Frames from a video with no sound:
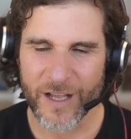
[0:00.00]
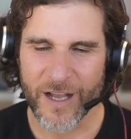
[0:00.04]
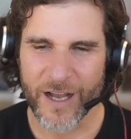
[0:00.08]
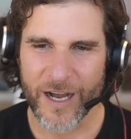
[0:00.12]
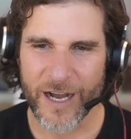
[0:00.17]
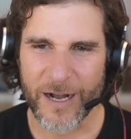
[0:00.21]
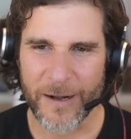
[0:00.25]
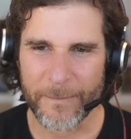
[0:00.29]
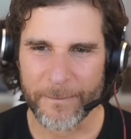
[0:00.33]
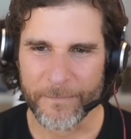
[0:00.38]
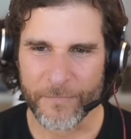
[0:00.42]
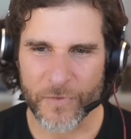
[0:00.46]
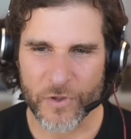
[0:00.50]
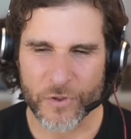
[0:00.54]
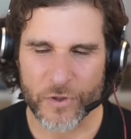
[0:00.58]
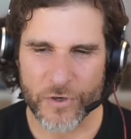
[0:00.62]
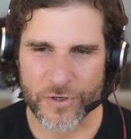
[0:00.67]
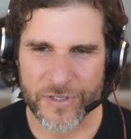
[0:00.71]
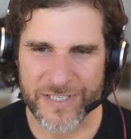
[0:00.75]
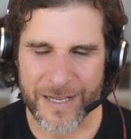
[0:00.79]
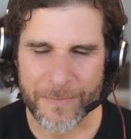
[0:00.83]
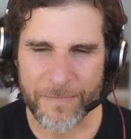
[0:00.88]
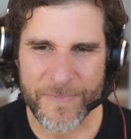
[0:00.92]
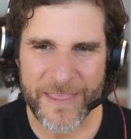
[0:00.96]
Um,
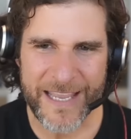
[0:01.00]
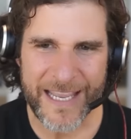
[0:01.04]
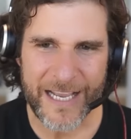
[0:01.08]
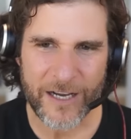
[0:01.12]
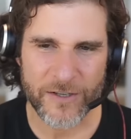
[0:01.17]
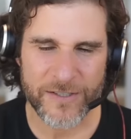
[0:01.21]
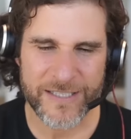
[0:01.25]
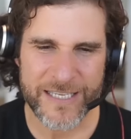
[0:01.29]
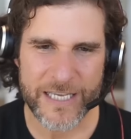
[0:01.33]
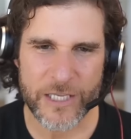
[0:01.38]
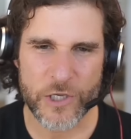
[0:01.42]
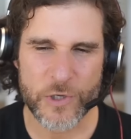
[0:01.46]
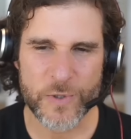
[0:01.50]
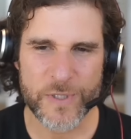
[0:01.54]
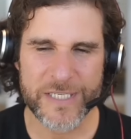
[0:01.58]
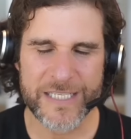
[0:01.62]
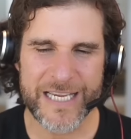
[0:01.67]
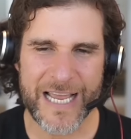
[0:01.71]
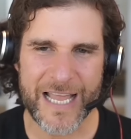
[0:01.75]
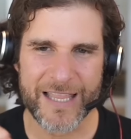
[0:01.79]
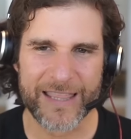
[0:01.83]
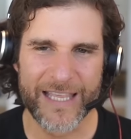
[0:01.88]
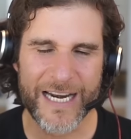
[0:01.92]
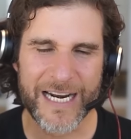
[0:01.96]
there's something else that you
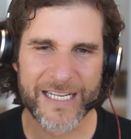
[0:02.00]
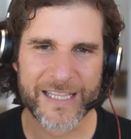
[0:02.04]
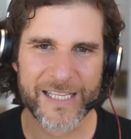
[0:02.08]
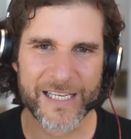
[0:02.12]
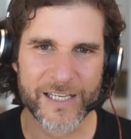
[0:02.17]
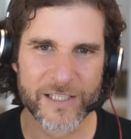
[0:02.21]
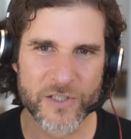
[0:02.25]
said that I think